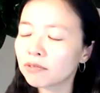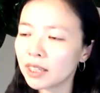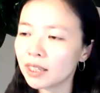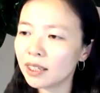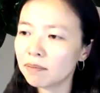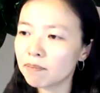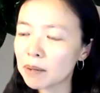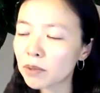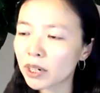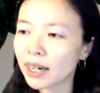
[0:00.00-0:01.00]
the
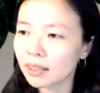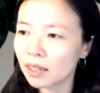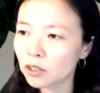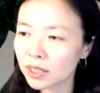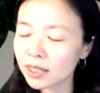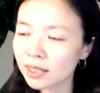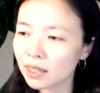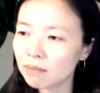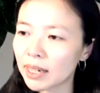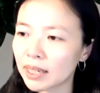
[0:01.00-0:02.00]
memory on the host
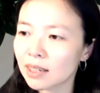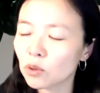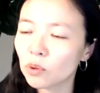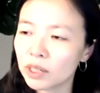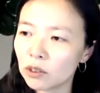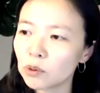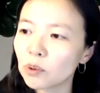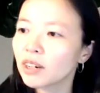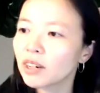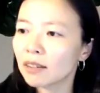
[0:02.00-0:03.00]
system, and that's when you
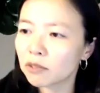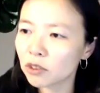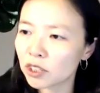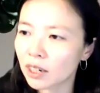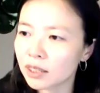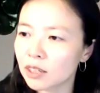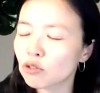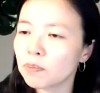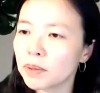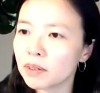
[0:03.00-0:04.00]
will have to start
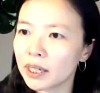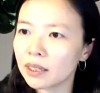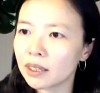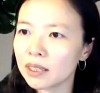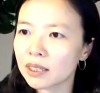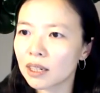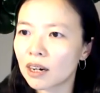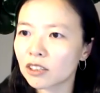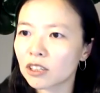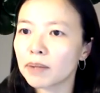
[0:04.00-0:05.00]
distributing these
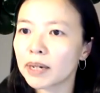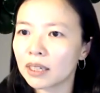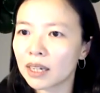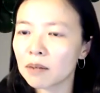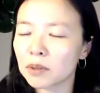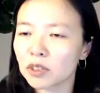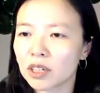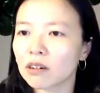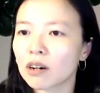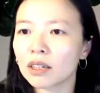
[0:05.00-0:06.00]
large embedding tables
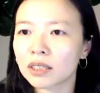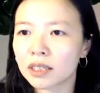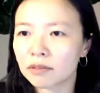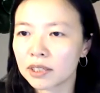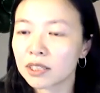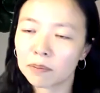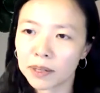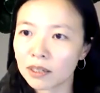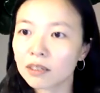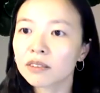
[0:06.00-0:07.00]
across different
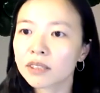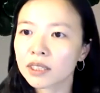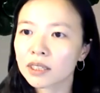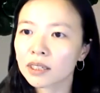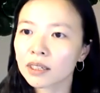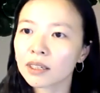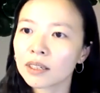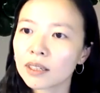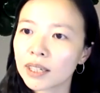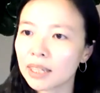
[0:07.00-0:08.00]
CPUs.
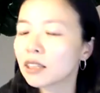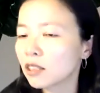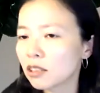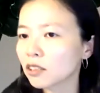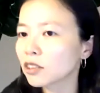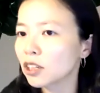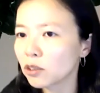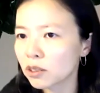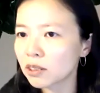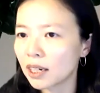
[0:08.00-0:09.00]
And so
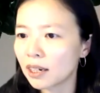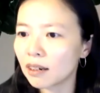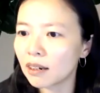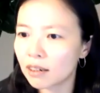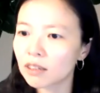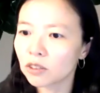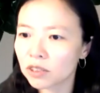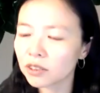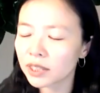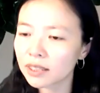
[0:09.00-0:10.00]
those are
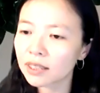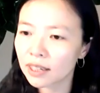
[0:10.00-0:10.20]
also done.